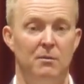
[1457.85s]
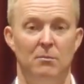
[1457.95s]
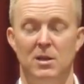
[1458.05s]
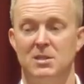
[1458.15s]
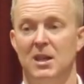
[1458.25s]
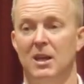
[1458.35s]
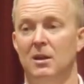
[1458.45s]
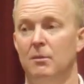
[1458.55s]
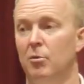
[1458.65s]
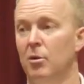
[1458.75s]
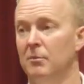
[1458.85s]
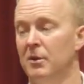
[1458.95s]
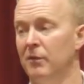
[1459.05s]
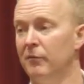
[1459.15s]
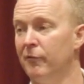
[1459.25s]
my second
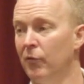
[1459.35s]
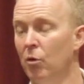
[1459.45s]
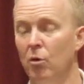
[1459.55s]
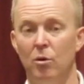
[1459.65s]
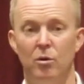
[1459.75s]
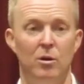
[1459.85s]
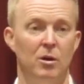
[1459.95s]
appointment at 4,